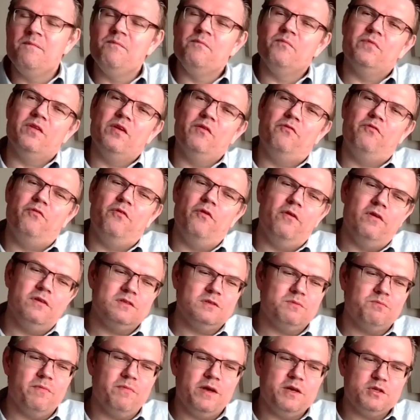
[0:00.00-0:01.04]
The first
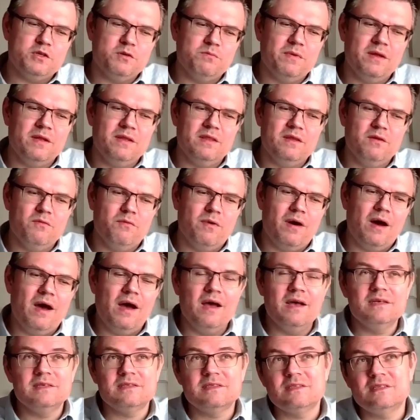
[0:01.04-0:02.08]
measurement
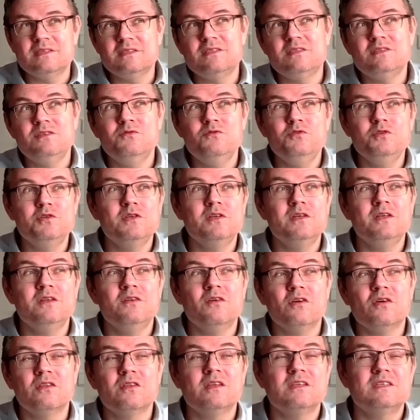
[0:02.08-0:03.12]
device, it's usually
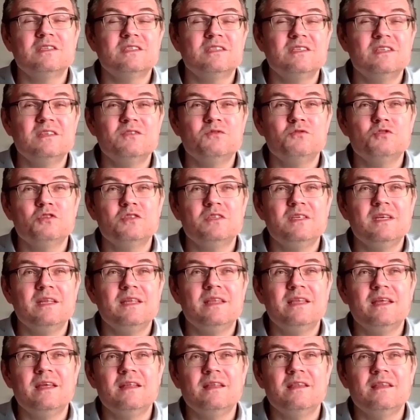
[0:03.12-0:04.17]
not
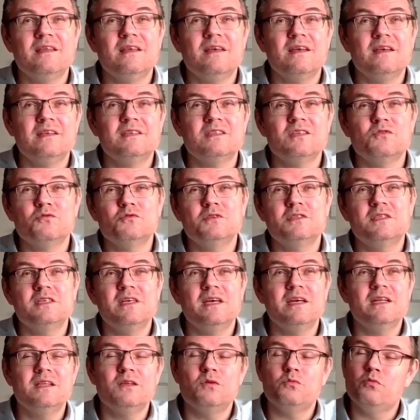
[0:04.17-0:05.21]
associated,
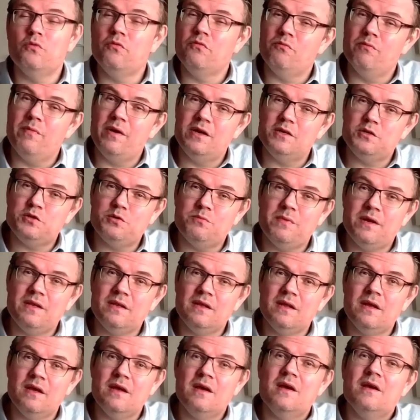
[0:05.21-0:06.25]
associated with measurement,
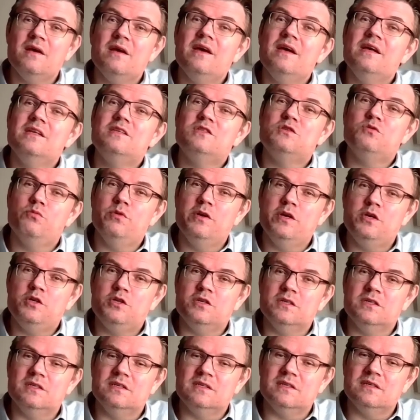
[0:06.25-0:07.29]
it
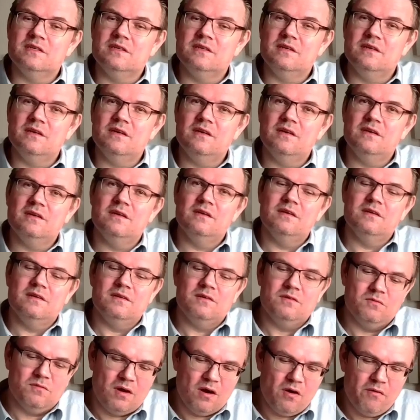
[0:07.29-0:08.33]
switches. Yeah?
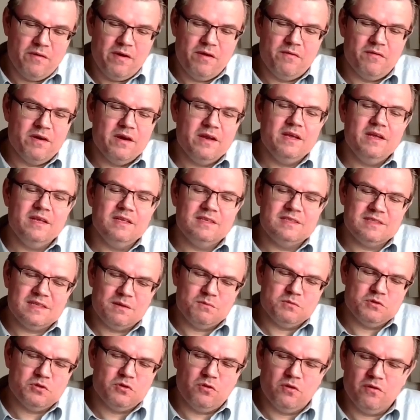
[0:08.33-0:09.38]
However, it's some
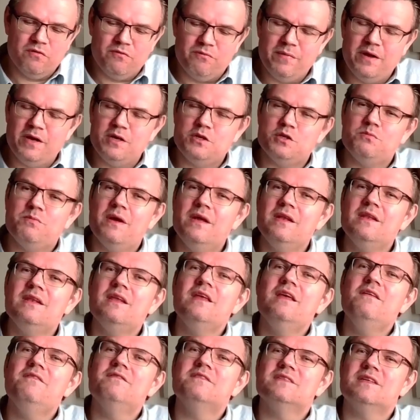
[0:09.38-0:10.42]
sort of measurement
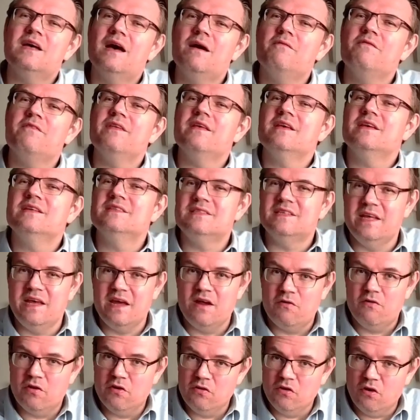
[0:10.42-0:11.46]
if something is
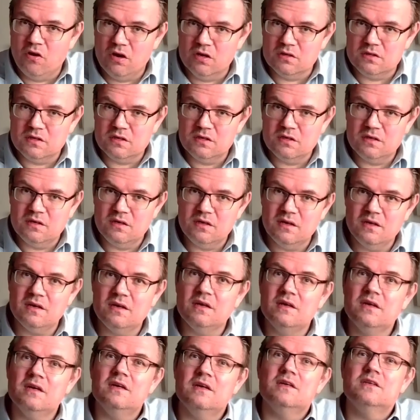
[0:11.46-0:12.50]
there or not. Yeah?
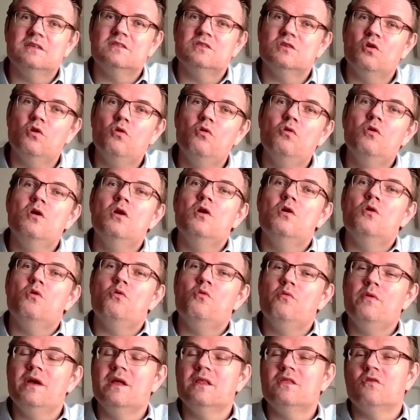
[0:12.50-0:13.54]
So
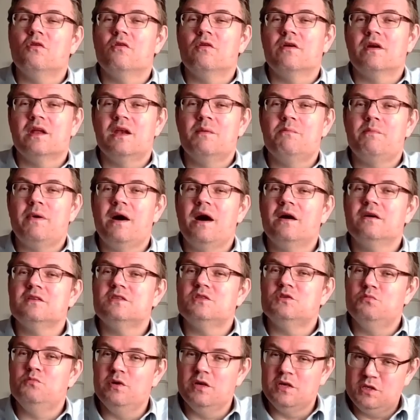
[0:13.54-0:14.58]
we're talking about
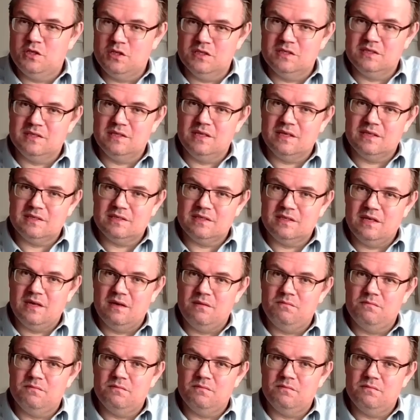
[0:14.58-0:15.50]
switches next time.